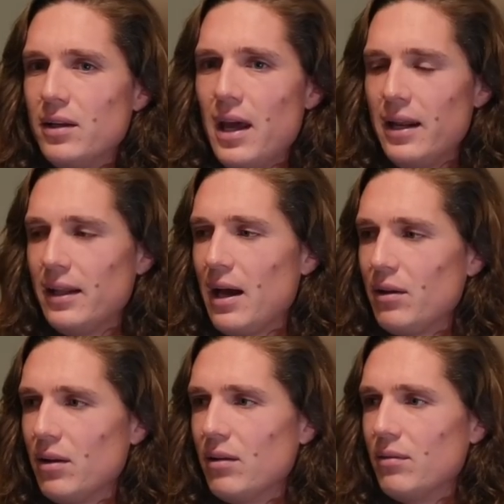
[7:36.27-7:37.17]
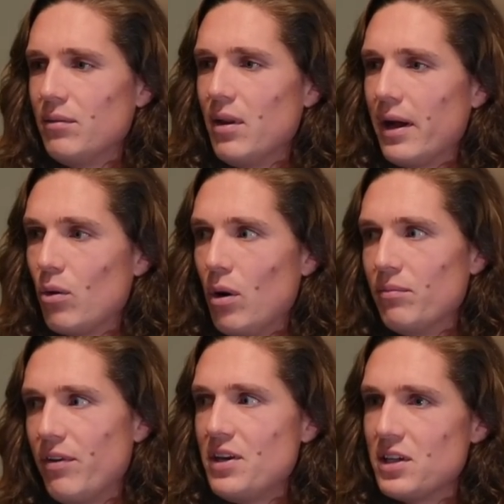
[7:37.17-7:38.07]
getting that, like, oh,
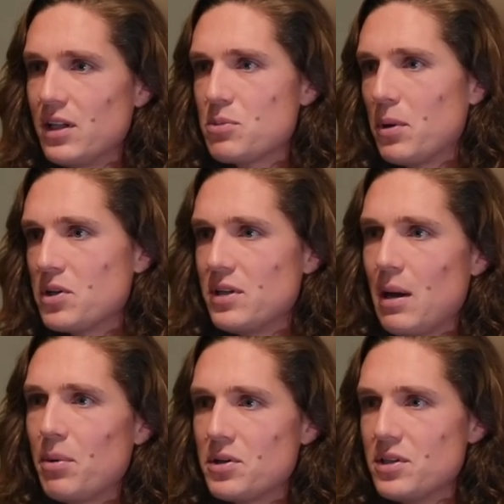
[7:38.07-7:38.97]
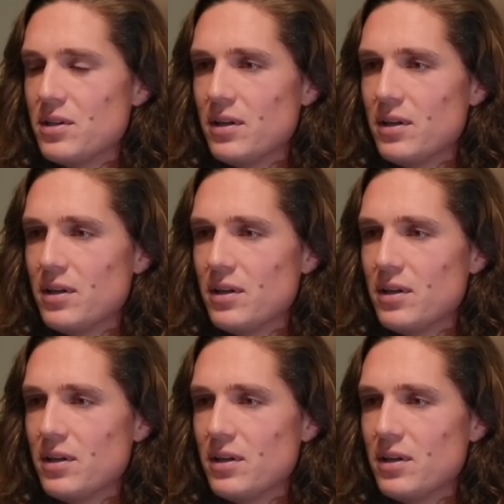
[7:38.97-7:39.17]
I'm facing this person, that person.